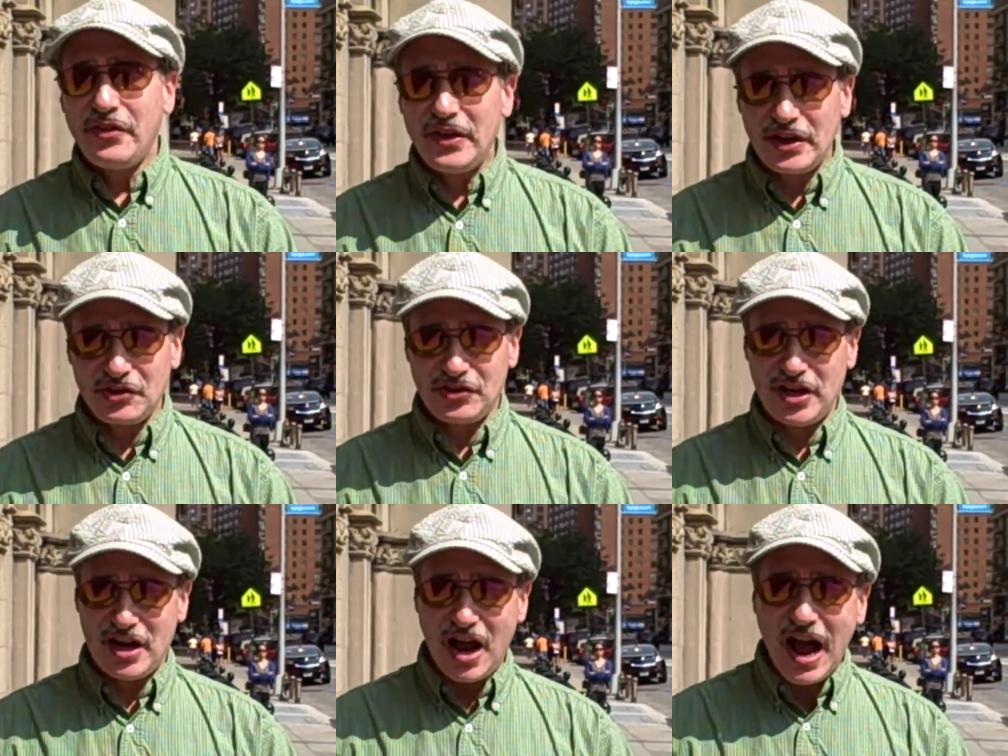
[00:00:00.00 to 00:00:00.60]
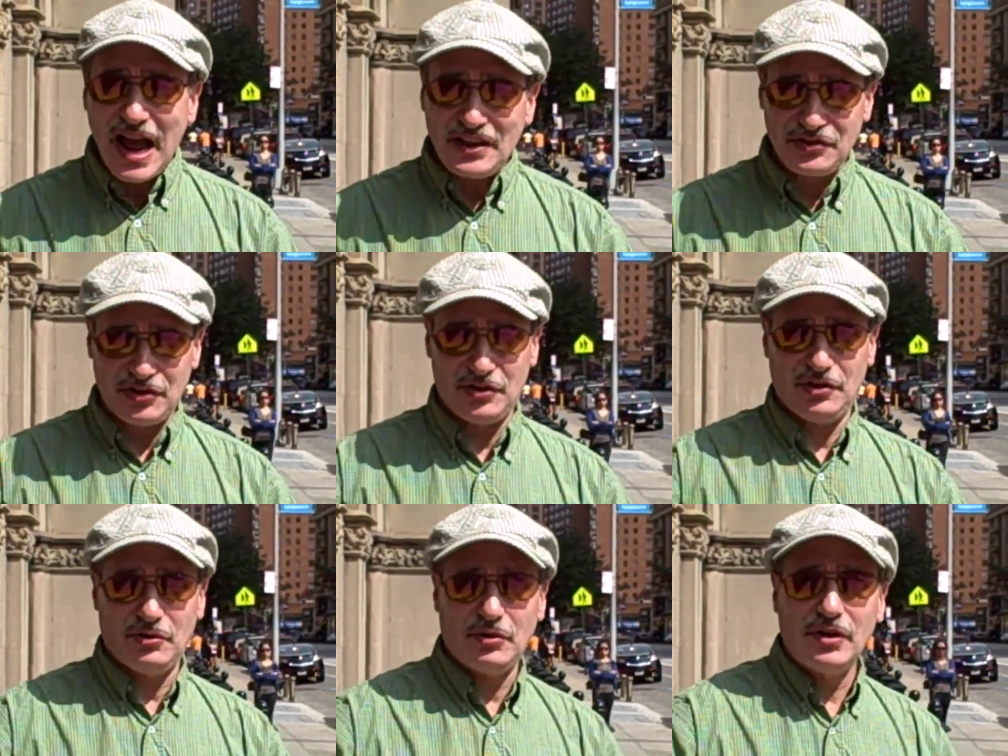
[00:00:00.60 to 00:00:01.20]
things that I
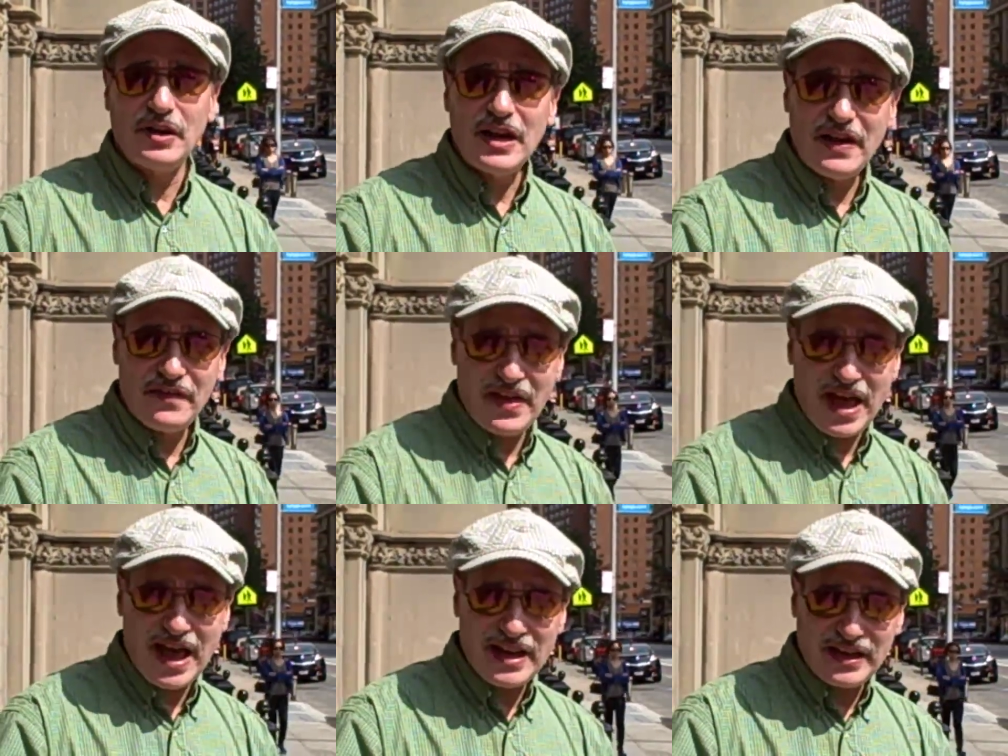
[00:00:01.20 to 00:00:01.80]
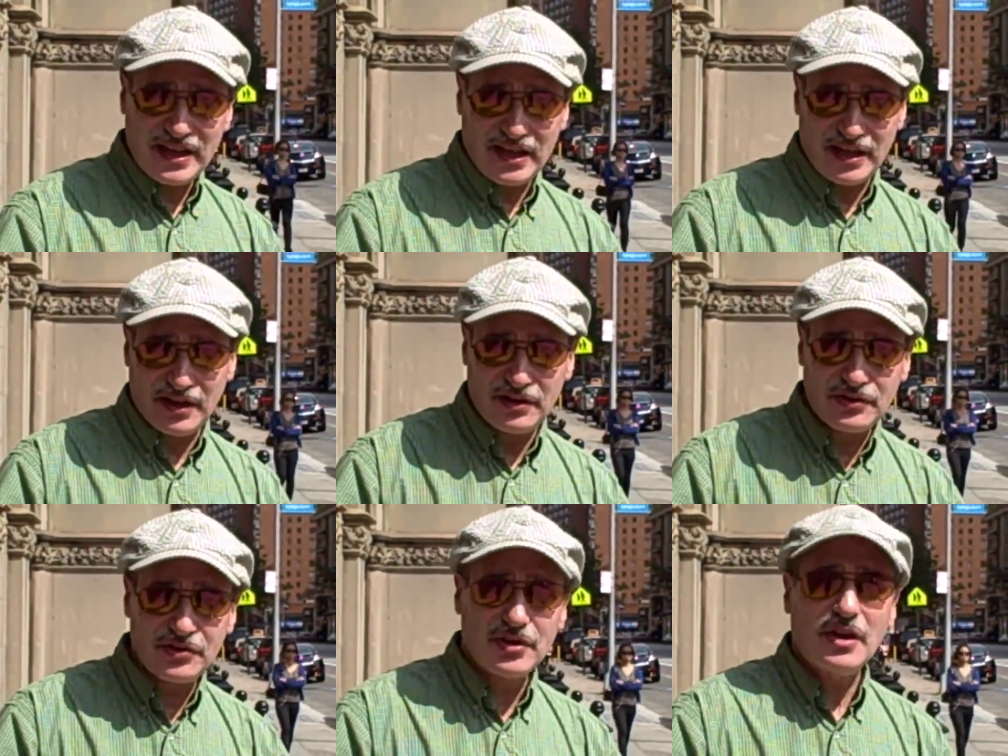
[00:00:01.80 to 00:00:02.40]
do, and that
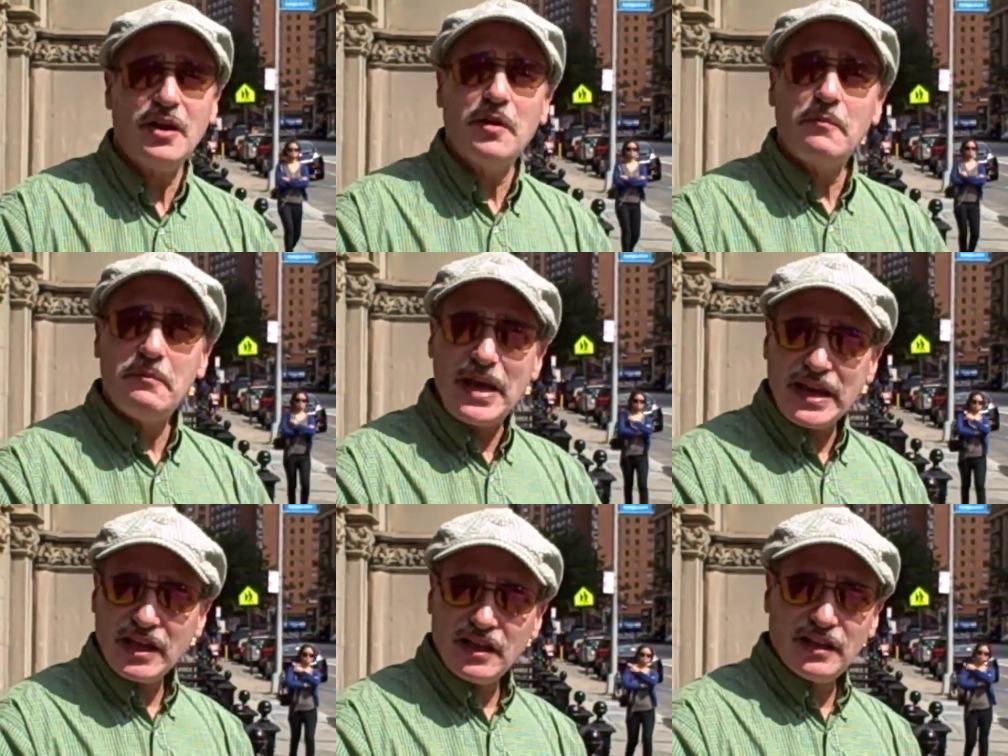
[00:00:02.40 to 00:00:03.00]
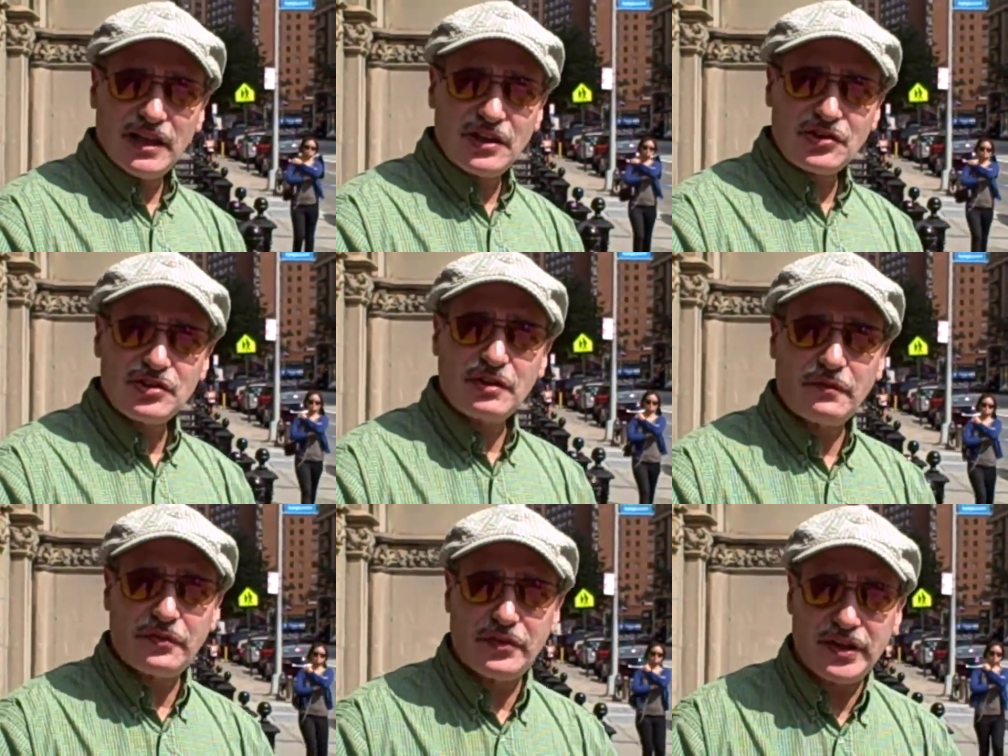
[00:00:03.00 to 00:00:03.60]
is make a
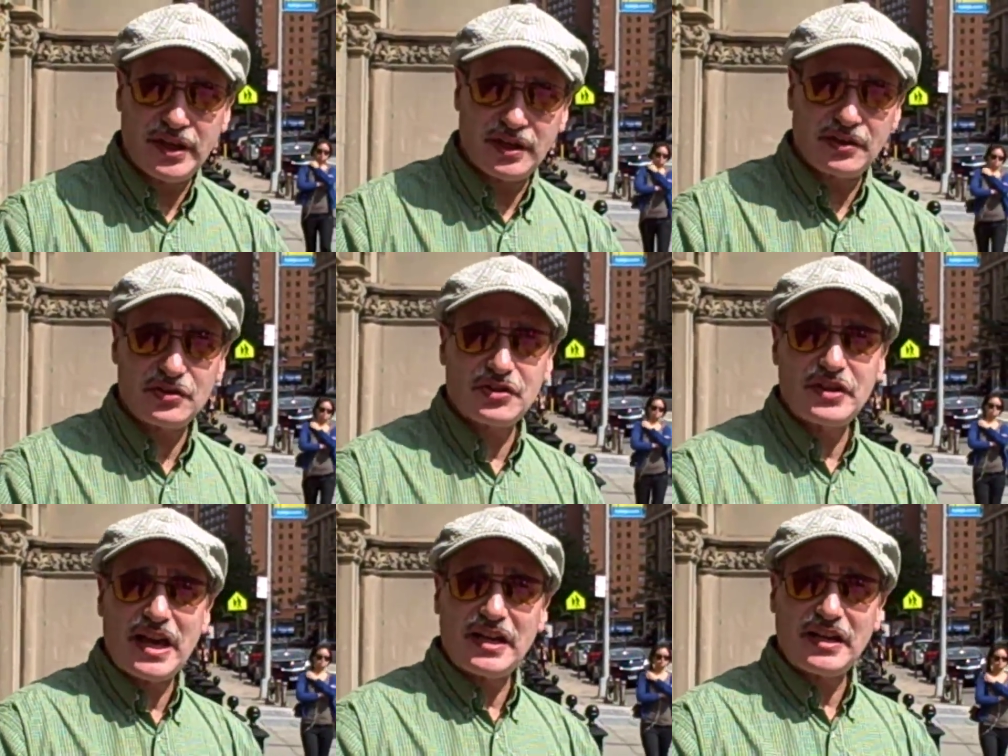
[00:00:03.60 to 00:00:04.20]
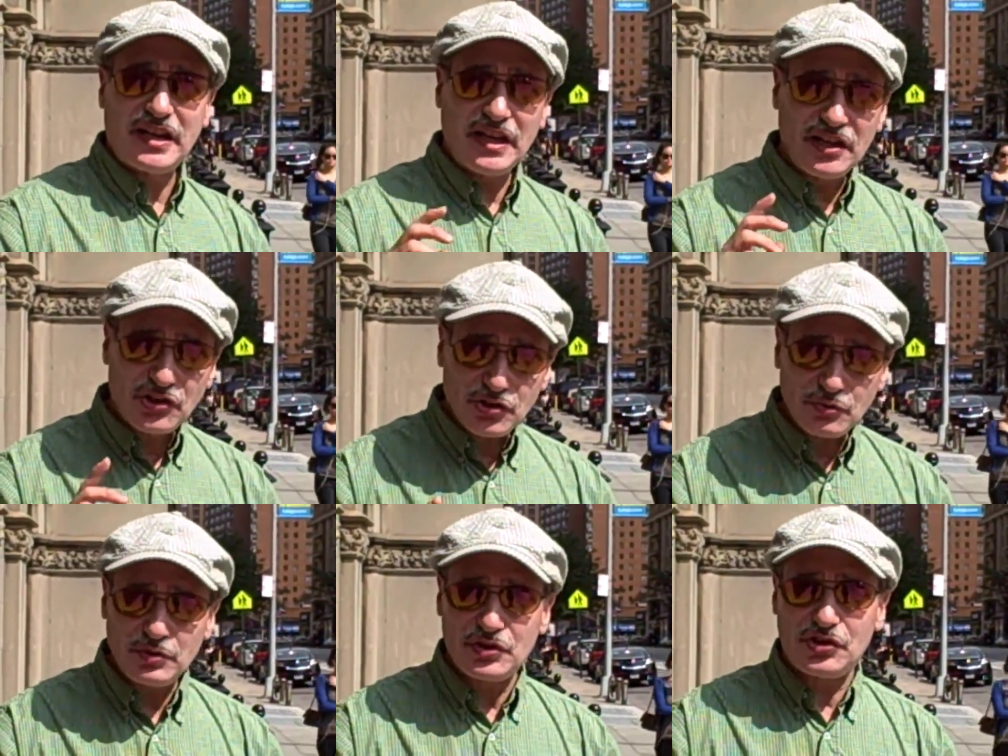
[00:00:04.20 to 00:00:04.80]
list of things that
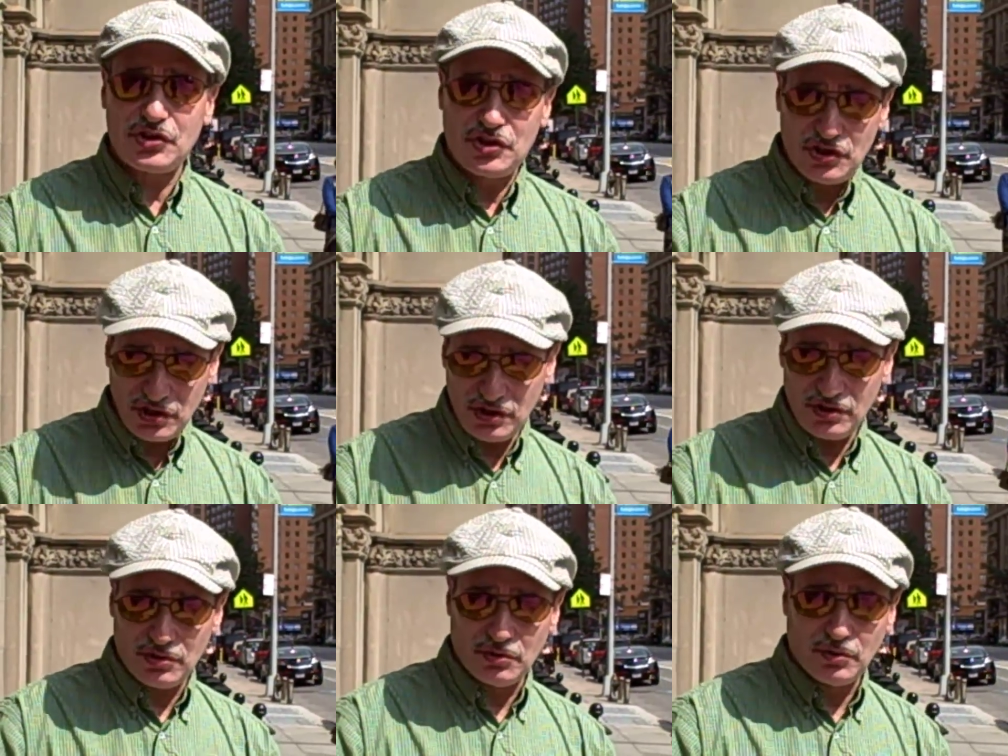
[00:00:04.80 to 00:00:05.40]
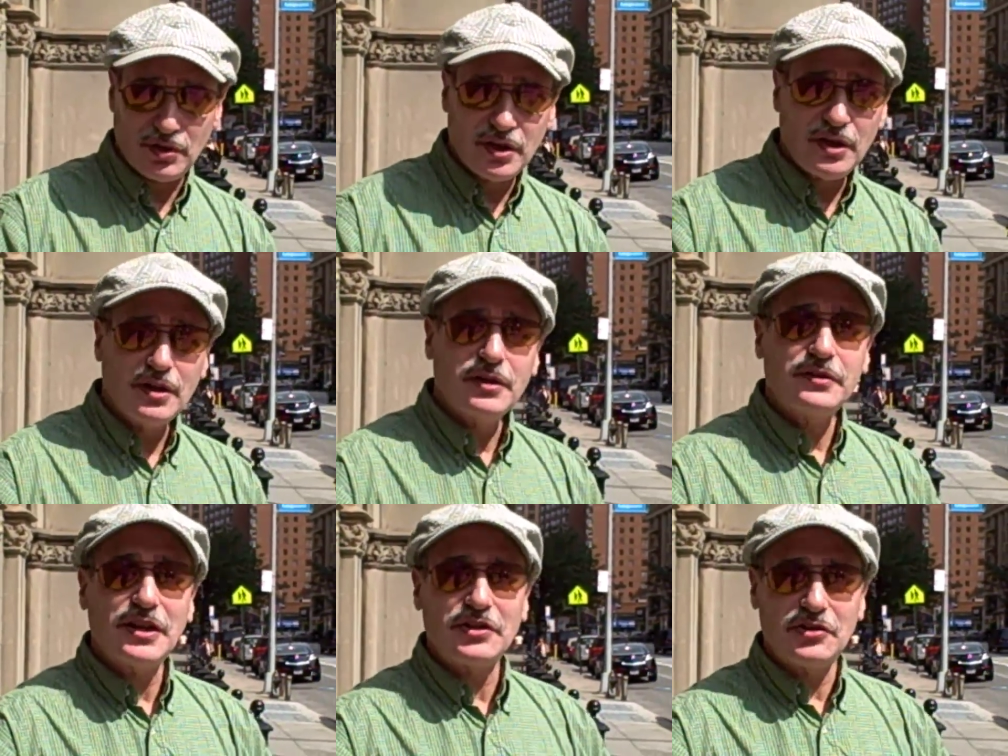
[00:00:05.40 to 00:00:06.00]
interest you,
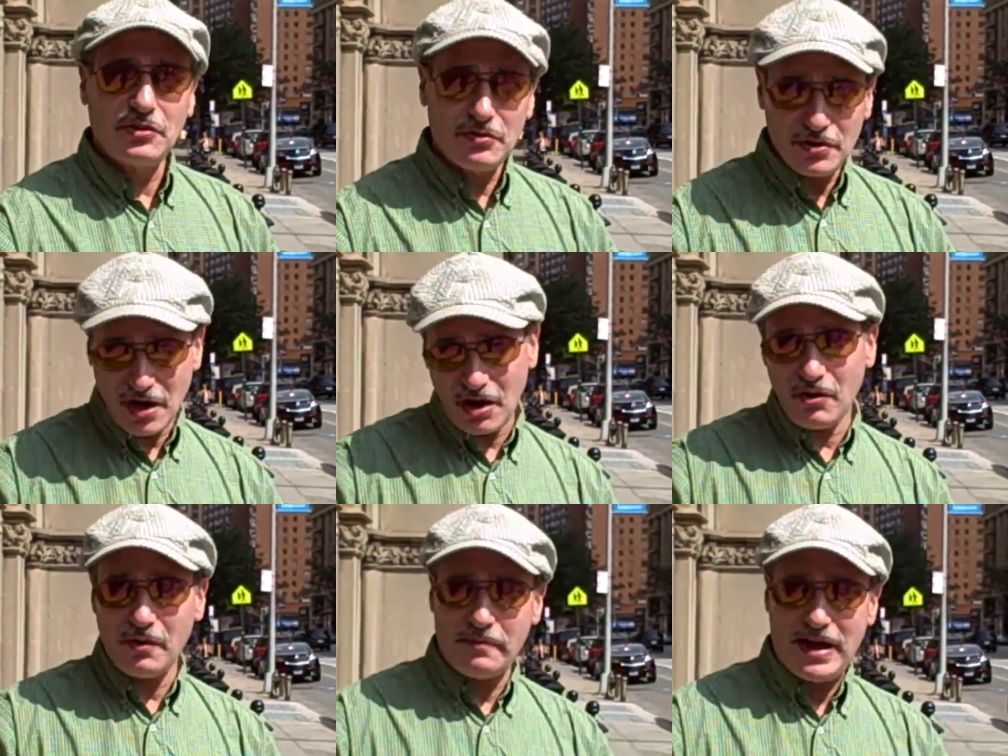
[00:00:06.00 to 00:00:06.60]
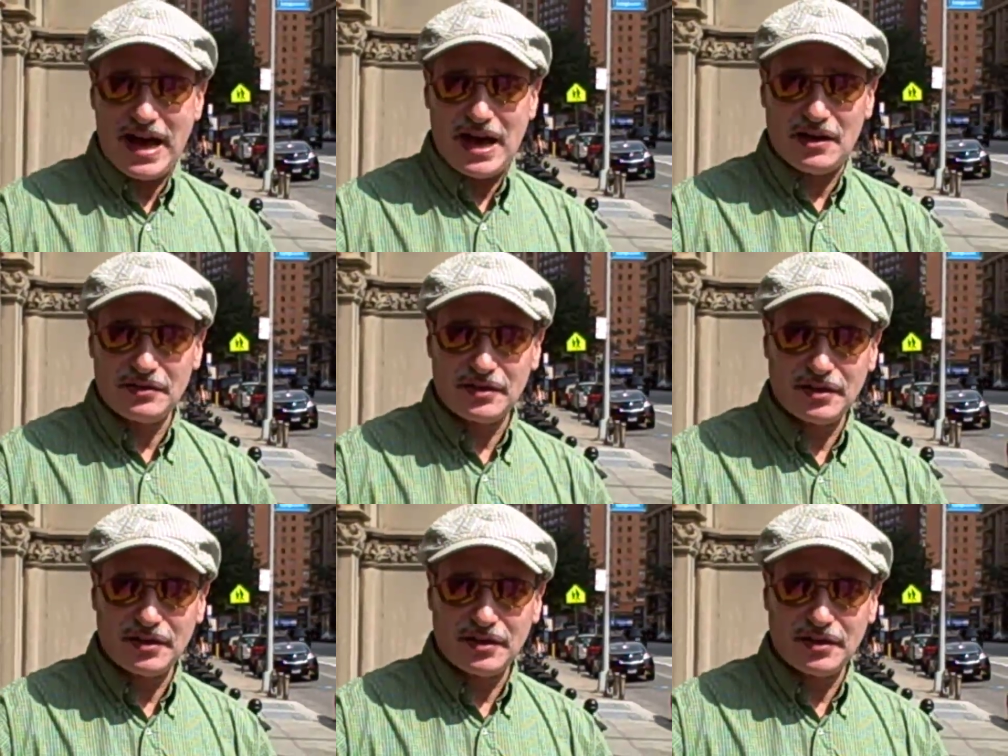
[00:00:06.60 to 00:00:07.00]
that you know about.